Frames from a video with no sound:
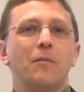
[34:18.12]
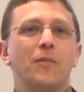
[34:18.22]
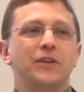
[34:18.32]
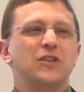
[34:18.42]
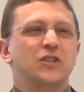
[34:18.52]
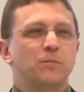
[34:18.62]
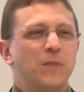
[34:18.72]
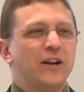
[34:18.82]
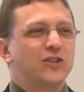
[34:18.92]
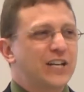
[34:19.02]
but there's a
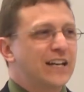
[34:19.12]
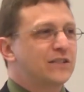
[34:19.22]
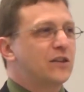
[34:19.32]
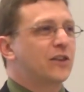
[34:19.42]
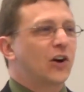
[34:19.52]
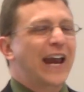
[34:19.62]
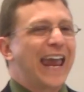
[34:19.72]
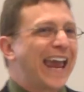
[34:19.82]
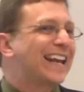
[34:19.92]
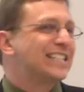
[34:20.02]
better chance that their
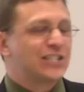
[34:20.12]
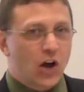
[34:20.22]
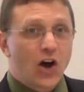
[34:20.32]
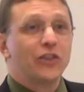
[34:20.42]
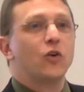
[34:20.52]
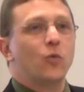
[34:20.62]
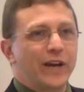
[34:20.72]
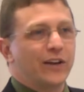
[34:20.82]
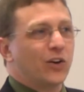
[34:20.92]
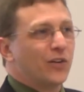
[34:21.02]
hand is on the
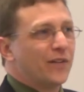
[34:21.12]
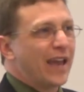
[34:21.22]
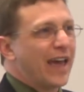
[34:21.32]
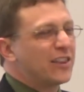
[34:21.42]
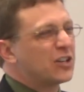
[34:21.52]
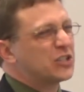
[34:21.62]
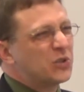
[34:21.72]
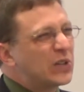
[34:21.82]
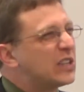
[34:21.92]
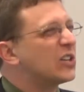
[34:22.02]
wheel and they're
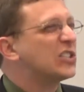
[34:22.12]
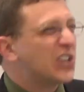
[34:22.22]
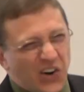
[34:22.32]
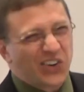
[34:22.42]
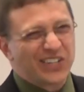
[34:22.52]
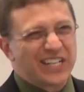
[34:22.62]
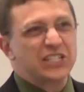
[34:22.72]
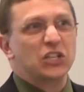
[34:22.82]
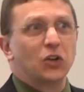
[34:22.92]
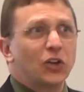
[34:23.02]
doing their
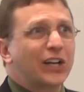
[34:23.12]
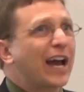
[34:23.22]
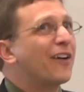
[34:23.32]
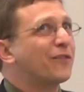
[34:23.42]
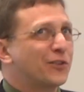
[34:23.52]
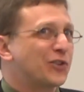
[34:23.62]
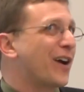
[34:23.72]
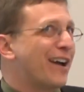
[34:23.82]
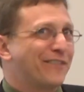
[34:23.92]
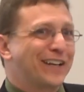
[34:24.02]
darndest to look out for
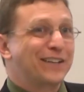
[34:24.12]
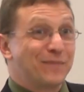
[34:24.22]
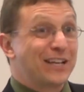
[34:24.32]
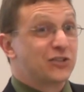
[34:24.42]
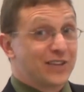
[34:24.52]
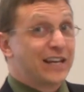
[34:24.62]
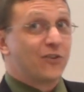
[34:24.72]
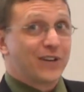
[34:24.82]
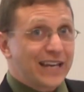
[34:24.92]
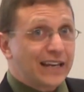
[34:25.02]
traffic to make sure they
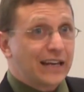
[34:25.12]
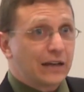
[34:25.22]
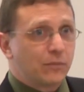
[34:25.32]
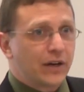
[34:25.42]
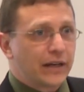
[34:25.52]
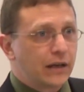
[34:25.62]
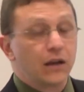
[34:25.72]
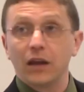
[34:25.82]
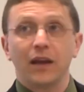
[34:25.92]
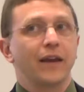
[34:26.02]
don't hit anybody.
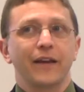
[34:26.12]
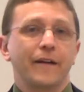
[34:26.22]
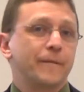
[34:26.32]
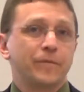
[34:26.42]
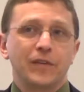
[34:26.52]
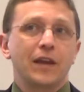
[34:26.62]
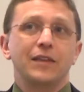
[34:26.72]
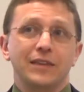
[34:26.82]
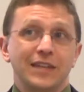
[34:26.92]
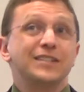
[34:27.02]

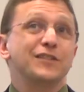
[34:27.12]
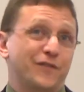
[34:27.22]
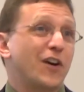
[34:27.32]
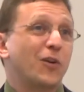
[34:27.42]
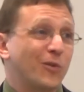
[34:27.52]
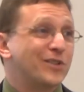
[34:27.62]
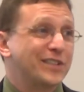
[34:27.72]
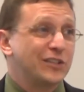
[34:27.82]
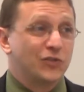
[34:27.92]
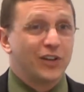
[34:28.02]
This is far worse
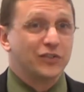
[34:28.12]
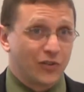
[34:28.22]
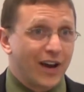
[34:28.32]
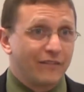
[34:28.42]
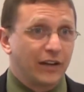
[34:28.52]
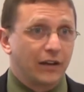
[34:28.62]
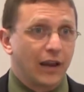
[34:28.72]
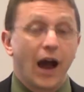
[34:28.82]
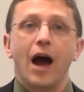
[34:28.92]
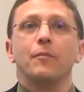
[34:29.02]
than drunk driving.
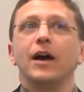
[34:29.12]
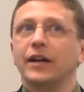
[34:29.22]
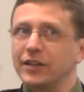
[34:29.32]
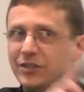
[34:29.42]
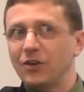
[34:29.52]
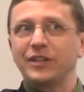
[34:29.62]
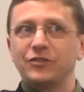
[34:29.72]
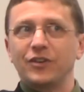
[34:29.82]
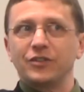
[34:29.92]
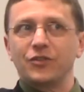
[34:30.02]
I'm not condoning drunk